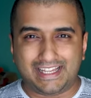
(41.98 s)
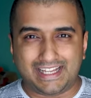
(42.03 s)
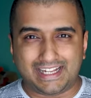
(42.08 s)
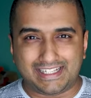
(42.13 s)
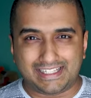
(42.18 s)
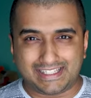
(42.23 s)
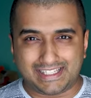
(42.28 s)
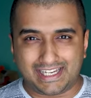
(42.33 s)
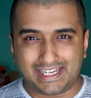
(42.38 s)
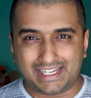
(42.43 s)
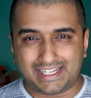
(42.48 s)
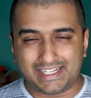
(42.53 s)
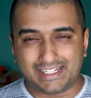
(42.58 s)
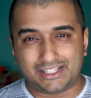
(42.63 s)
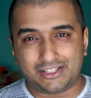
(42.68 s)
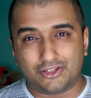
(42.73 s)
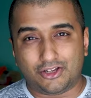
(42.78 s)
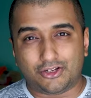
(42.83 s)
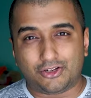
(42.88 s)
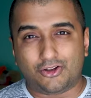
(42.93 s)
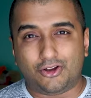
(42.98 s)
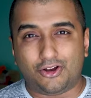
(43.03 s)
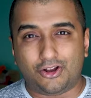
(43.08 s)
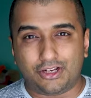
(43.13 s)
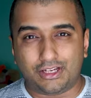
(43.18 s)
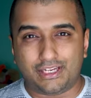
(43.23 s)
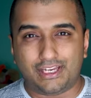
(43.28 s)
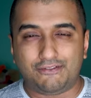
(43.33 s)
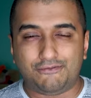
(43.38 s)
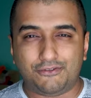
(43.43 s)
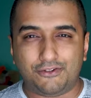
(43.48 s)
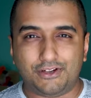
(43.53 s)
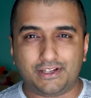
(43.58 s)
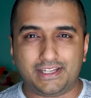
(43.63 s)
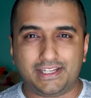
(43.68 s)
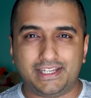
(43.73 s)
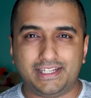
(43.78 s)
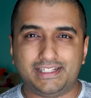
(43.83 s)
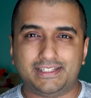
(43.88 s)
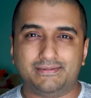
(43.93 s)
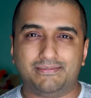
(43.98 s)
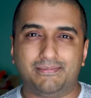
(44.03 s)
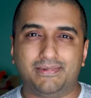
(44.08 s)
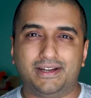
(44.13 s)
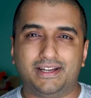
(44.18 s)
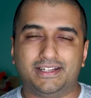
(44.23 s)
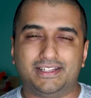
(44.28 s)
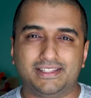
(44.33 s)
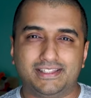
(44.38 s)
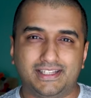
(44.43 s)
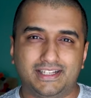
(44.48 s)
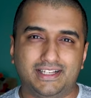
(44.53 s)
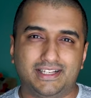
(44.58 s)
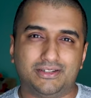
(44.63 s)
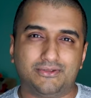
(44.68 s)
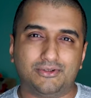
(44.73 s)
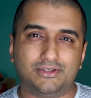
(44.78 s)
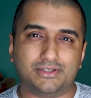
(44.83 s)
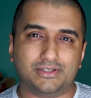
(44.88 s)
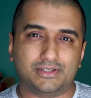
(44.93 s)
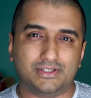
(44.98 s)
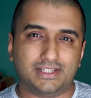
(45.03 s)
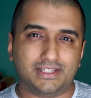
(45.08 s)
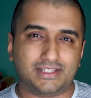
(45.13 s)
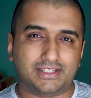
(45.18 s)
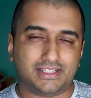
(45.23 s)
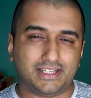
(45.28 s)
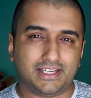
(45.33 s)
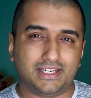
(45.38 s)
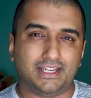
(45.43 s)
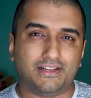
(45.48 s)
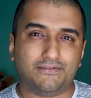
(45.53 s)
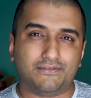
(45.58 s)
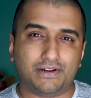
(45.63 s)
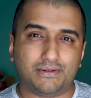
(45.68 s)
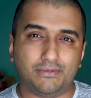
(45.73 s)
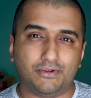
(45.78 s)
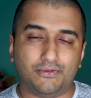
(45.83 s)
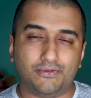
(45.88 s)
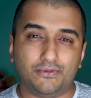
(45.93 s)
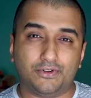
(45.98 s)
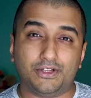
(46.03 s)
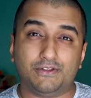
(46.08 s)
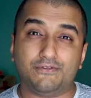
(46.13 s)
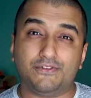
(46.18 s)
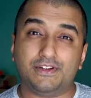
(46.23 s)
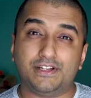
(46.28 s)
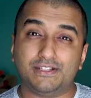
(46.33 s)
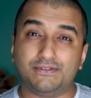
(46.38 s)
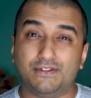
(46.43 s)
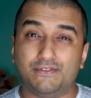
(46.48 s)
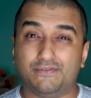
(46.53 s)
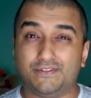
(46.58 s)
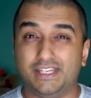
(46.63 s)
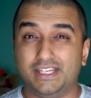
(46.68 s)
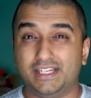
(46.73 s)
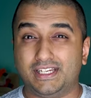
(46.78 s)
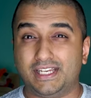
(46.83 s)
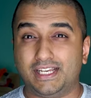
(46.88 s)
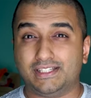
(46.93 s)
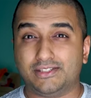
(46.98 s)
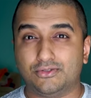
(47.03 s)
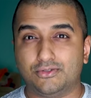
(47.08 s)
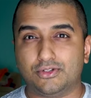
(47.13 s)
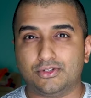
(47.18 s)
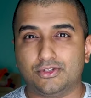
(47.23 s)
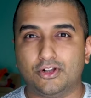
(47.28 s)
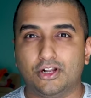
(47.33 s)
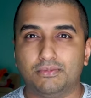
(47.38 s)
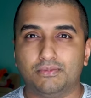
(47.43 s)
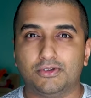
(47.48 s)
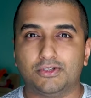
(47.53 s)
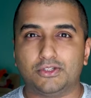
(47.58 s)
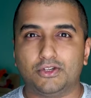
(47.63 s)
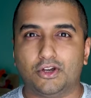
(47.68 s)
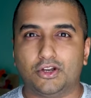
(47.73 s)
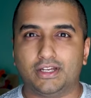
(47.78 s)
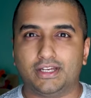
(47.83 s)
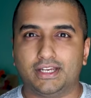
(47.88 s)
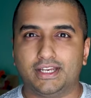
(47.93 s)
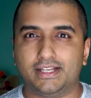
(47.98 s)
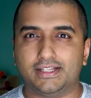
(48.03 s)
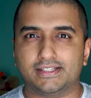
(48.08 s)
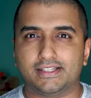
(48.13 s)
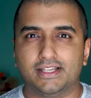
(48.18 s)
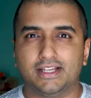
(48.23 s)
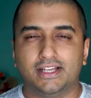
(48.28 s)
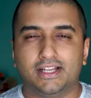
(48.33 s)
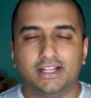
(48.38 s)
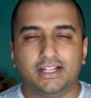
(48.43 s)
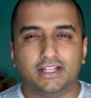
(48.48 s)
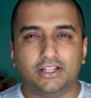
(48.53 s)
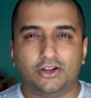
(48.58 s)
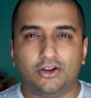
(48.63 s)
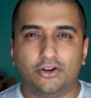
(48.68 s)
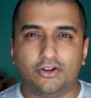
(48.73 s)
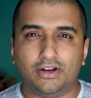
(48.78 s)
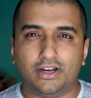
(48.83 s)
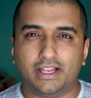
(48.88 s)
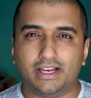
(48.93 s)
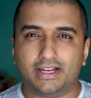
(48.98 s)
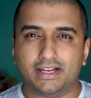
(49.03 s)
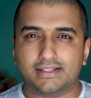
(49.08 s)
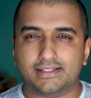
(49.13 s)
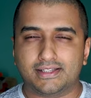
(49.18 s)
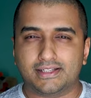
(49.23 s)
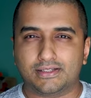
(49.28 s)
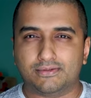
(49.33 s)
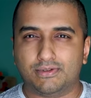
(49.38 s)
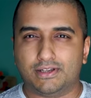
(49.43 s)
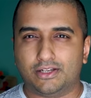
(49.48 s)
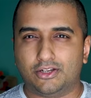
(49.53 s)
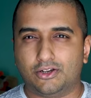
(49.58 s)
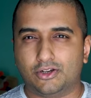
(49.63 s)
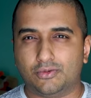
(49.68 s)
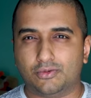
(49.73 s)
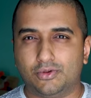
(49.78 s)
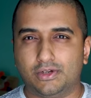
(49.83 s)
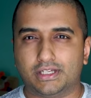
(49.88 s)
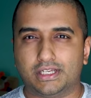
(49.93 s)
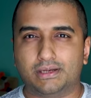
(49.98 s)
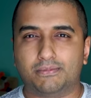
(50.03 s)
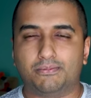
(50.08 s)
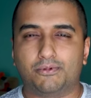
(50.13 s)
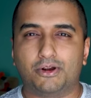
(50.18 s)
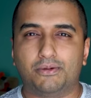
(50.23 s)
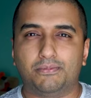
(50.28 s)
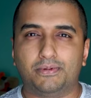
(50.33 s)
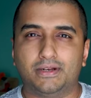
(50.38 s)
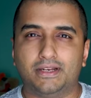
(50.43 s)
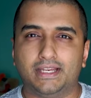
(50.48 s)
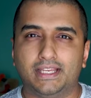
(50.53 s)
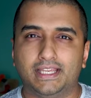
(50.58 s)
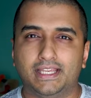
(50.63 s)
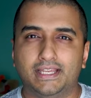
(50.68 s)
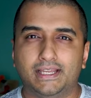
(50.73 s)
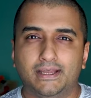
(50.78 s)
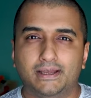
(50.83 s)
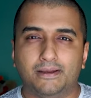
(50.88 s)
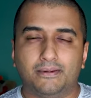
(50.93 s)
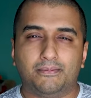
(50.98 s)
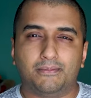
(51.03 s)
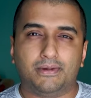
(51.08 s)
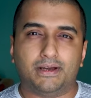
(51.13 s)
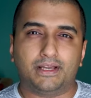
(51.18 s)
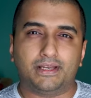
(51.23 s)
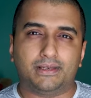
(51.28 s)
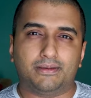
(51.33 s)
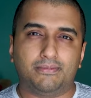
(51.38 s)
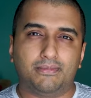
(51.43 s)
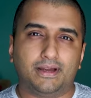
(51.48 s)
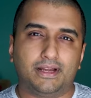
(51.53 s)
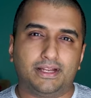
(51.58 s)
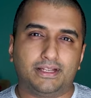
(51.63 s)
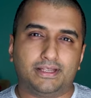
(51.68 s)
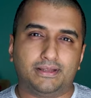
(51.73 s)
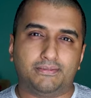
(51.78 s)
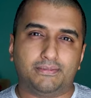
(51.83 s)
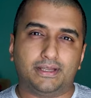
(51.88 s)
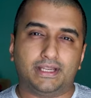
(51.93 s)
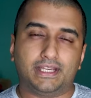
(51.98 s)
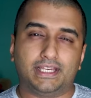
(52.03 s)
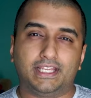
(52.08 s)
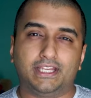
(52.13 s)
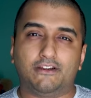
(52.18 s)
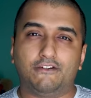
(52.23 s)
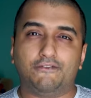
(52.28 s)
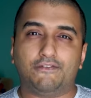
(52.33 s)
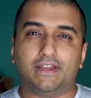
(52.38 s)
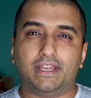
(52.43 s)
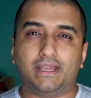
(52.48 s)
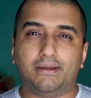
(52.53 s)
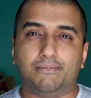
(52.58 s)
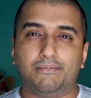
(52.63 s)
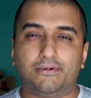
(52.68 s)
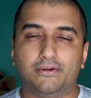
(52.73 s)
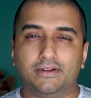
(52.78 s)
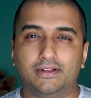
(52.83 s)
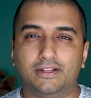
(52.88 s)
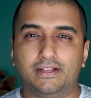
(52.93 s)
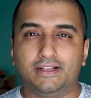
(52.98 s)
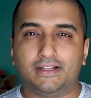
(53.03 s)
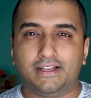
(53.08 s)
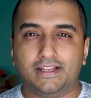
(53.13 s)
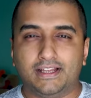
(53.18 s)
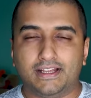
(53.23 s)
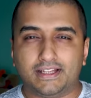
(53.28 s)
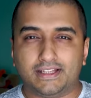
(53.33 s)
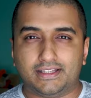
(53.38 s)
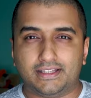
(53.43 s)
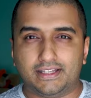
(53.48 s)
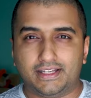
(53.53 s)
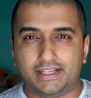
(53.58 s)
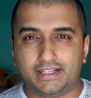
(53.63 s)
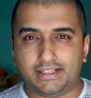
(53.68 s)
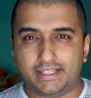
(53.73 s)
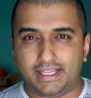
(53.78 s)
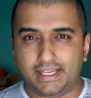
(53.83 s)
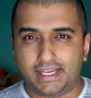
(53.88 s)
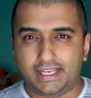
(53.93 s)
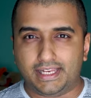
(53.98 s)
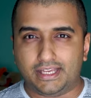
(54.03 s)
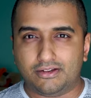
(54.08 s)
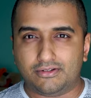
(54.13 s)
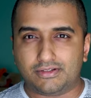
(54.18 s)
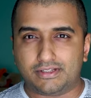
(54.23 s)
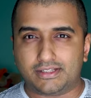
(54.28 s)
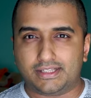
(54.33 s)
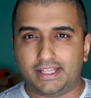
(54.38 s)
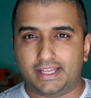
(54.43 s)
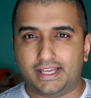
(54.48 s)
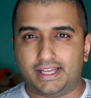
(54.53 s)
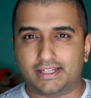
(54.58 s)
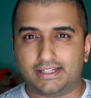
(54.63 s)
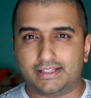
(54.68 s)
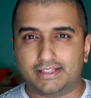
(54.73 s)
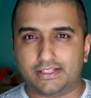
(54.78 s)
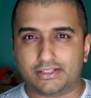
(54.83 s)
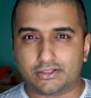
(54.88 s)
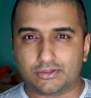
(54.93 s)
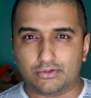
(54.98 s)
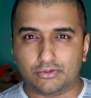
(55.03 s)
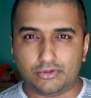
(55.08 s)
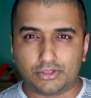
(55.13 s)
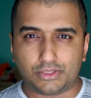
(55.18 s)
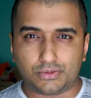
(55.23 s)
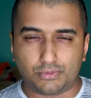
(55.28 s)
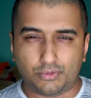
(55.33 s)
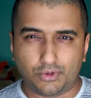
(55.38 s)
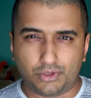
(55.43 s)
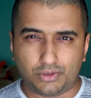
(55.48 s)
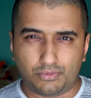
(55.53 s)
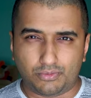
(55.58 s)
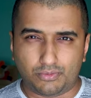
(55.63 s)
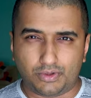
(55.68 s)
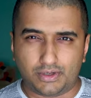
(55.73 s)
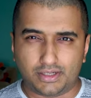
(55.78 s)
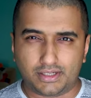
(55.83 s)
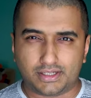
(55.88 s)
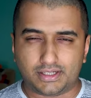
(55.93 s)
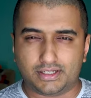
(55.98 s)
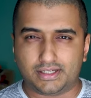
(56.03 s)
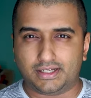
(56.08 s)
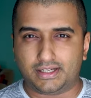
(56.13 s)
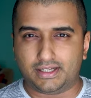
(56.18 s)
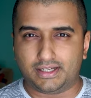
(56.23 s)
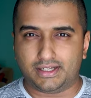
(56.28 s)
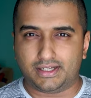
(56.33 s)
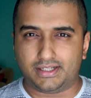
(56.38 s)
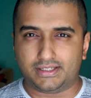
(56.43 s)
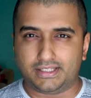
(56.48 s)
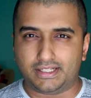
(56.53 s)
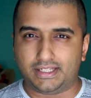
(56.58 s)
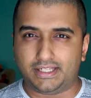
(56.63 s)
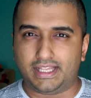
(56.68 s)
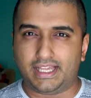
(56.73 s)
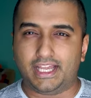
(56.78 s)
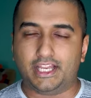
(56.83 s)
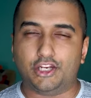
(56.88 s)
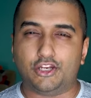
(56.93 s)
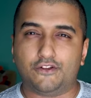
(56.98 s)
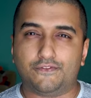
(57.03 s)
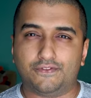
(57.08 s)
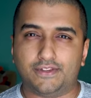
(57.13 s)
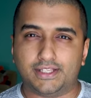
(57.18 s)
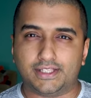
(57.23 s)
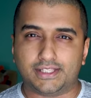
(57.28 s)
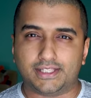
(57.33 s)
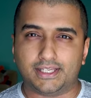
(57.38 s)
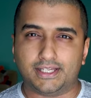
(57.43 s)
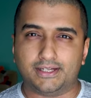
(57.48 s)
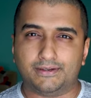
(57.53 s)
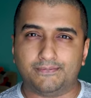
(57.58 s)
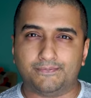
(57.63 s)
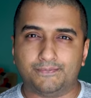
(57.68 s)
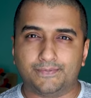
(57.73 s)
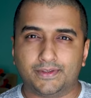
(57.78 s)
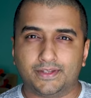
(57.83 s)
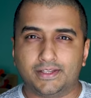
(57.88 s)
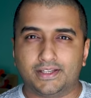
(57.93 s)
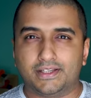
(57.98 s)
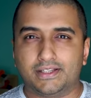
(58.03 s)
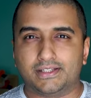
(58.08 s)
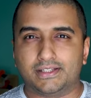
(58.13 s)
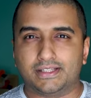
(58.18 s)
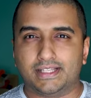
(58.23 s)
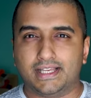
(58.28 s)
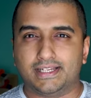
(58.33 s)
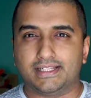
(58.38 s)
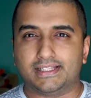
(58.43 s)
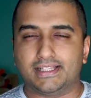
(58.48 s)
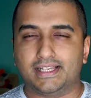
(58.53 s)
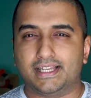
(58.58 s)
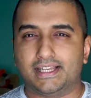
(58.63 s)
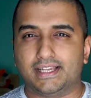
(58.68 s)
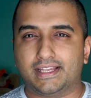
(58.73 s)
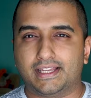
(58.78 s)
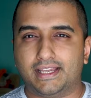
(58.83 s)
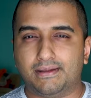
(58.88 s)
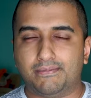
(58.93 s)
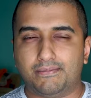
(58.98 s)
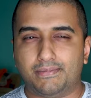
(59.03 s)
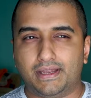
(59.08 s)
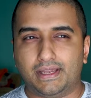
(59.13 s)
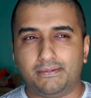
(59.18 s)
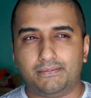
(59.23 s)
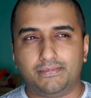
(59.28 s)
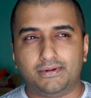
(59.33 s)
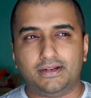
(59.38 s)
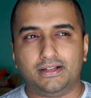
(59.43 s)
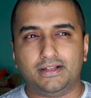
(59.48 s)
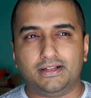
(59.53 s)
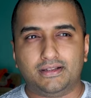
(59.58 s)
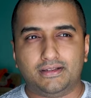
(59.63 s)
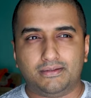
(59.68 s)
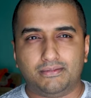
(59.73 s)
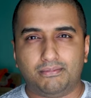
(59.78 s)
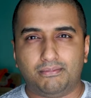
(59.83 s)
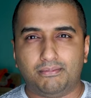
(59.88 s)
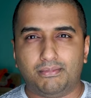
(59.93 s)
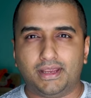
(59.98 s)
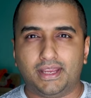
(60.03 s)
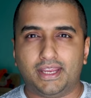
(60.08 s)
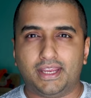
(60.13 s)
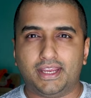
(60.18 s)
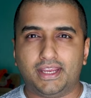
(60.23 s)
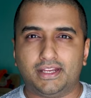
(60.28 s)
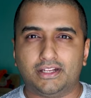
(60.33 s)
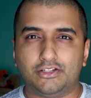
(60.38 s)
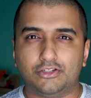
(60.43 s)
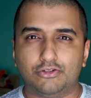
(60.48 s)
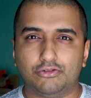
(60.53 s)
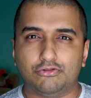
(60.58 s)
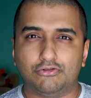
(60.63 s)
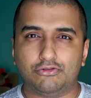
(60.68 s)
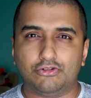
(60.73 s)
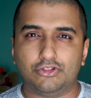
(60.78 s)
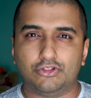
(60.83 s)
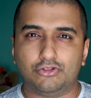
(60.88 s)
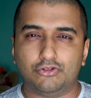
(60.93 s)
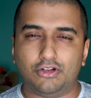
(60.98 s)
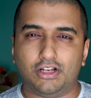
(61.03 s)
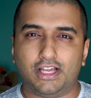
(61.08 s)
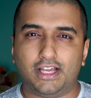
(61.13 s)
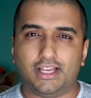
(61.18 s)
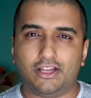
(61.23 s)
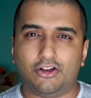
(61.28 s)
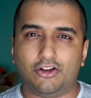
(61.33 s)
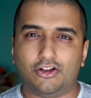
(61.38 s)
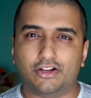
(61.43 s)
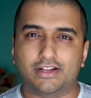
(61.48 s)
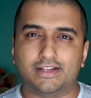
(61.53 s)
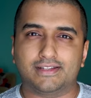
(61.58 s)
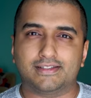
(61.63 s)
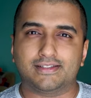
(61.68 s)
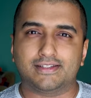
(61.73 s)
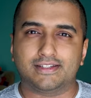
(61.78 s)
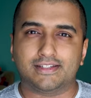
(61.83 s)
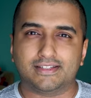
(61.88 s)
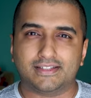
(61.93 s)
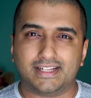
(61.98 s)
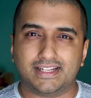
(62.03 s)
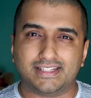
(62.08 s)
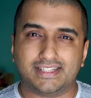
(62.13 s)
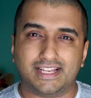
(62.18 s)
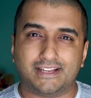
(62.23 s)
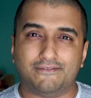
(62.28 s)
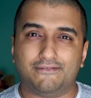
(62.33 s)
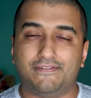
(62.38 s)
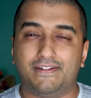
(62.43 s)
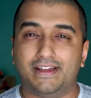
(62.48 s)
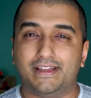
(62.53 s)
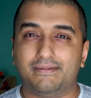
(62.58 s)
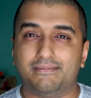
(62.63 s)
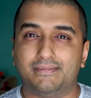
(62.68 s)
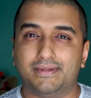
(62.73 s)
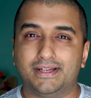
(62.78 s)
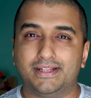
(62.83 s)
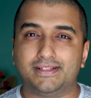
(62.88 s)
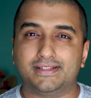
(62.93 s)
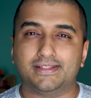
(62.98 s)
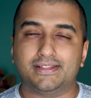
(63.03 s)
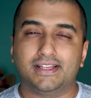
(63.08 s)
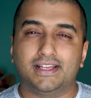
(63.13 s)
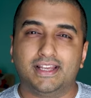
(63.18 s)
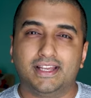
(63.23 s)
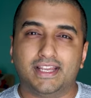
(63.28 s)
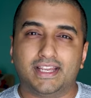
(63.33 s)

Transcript: It's, it's not holiday for kids, but still it was uh, studying from, for the first fifteen days, it was almost holidays. The online lessons were not working properly, but by the beginning of April, the, they announced that the schools won't work uh, till the end of this term. That is like April, May, June, July, August. That's like five months,